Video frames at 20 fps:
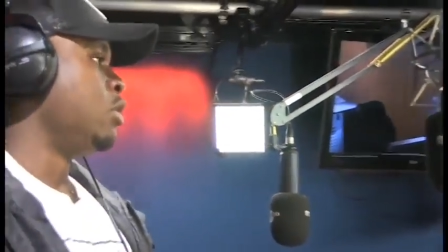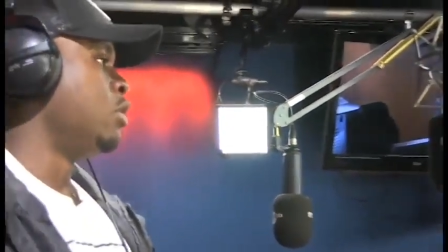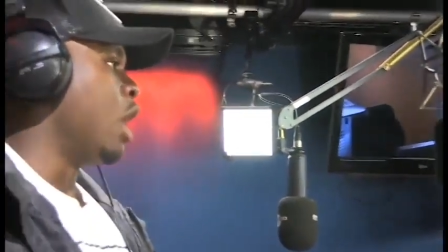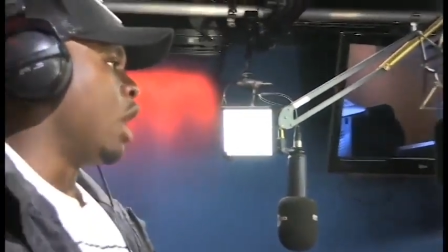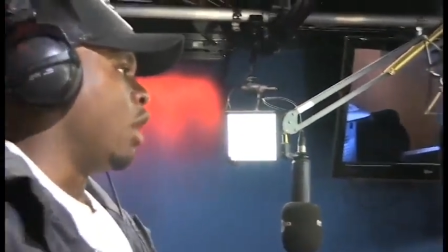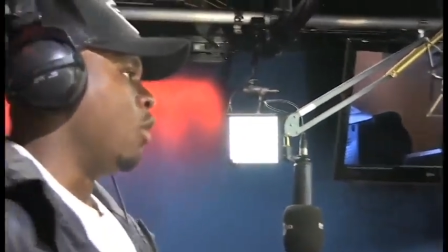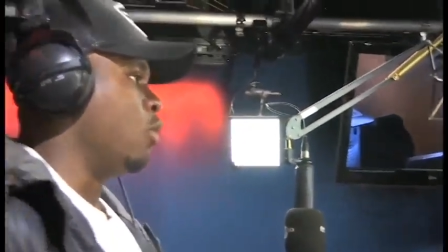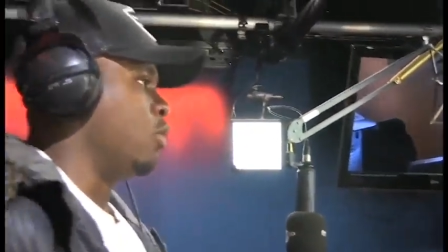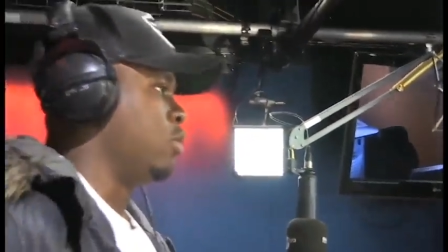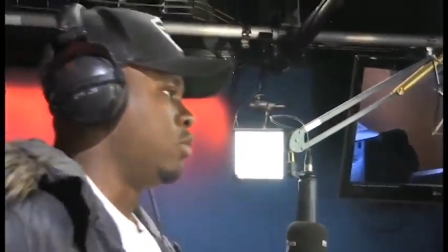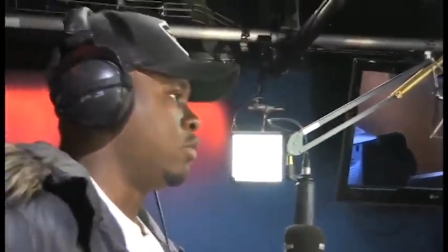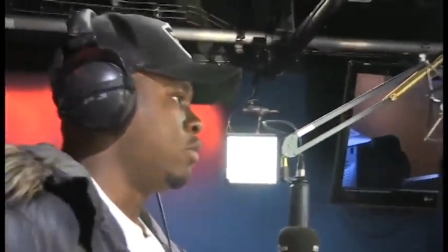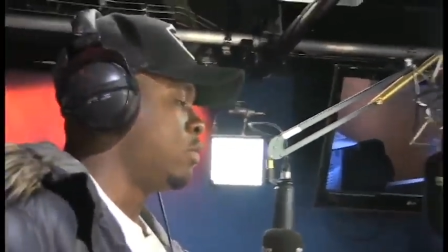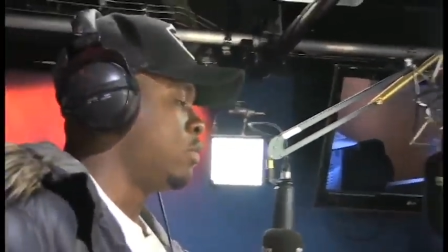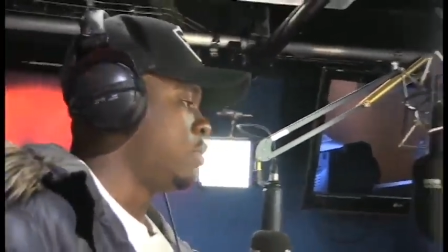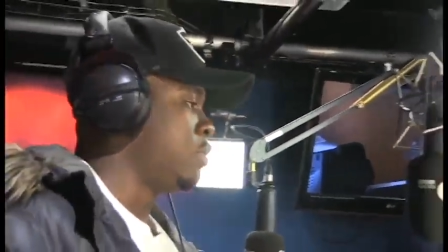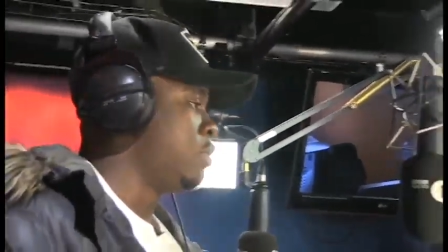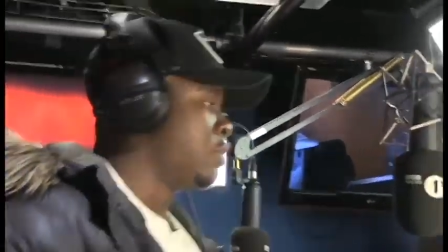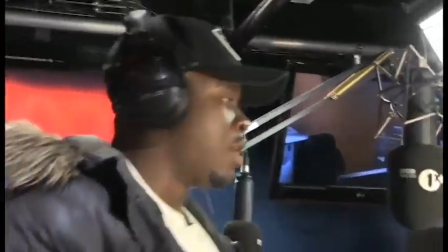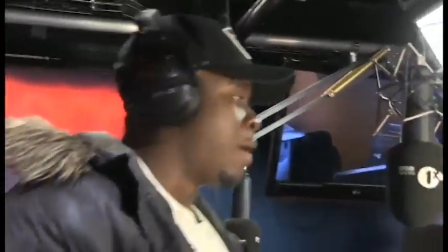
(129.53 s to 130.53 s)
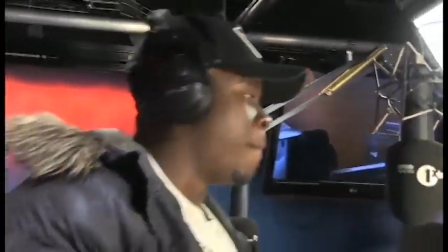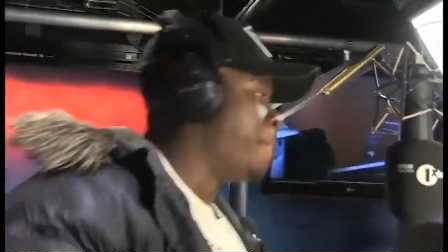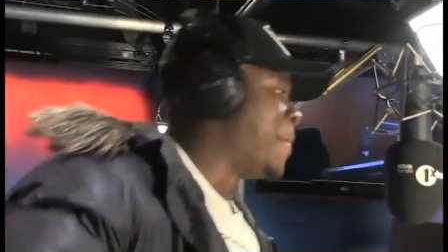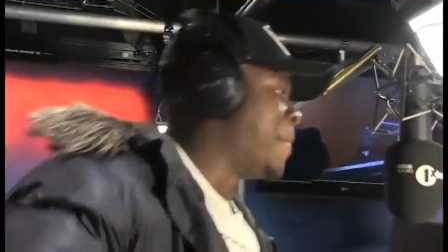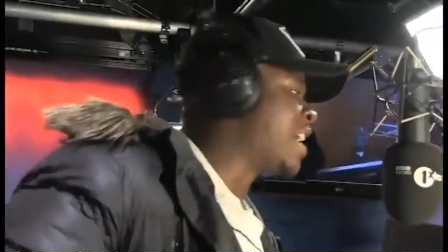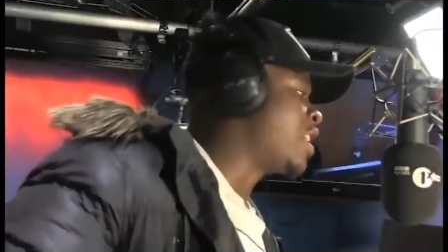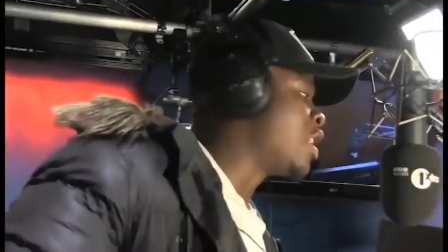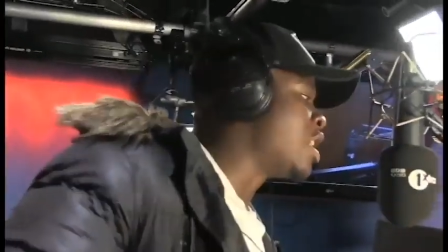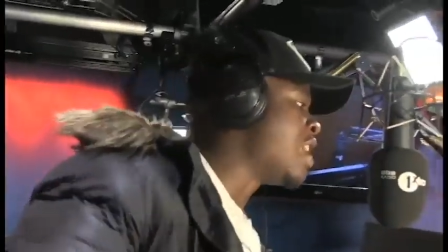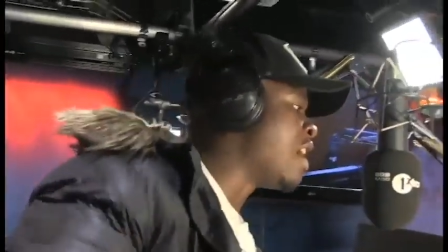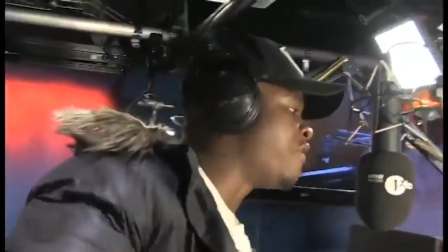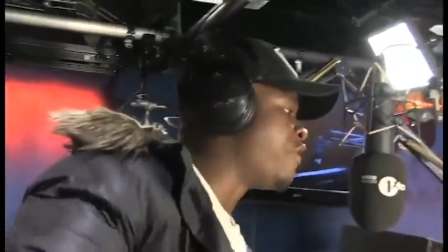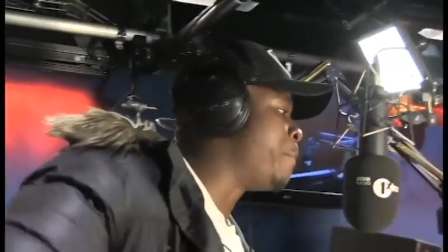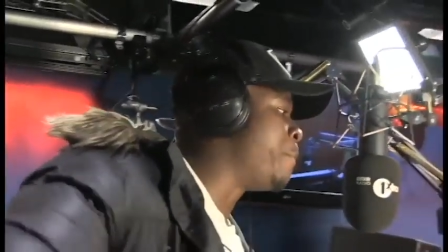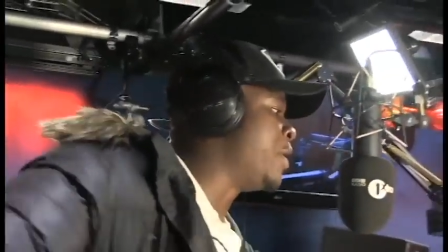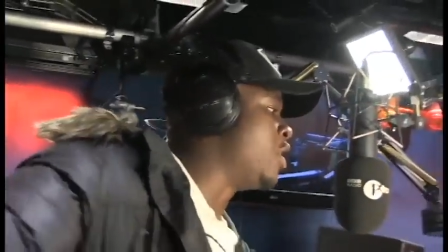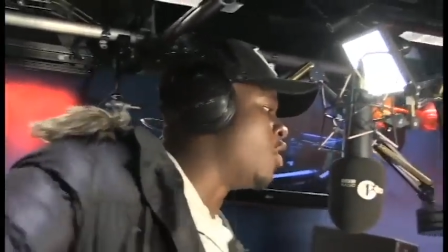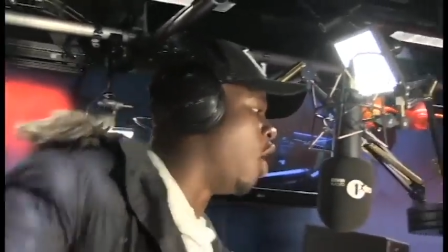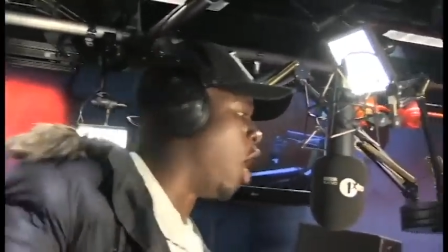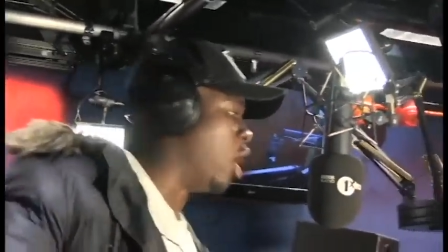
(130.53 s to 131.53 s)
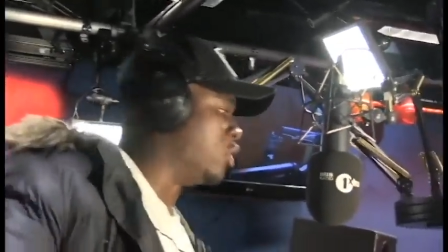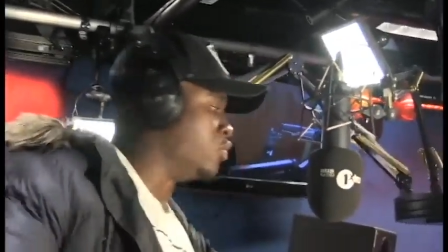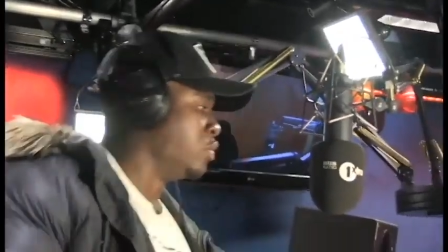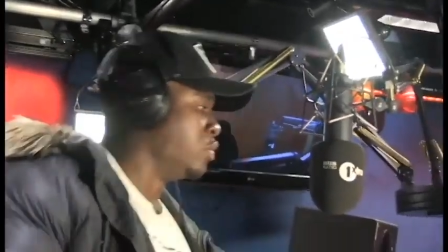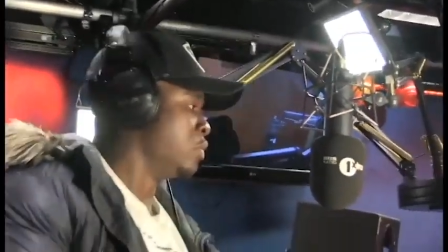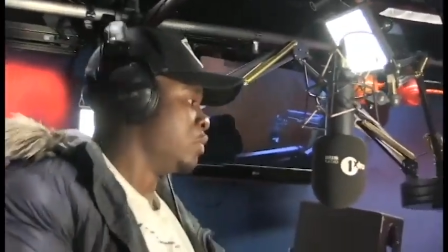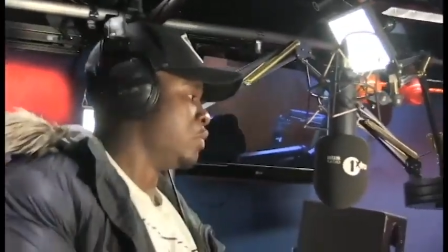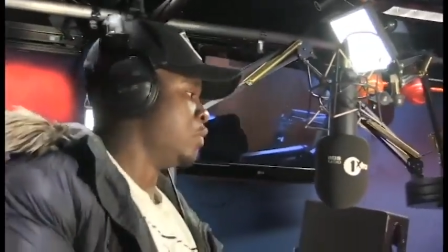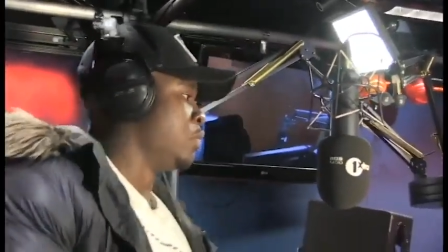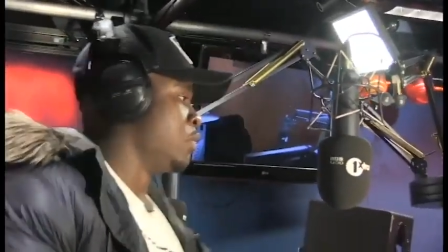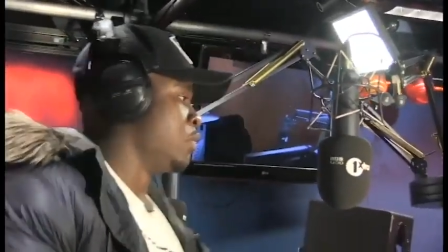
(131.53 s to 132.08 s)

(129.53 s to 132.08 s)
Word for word: Yo, man can never be hot.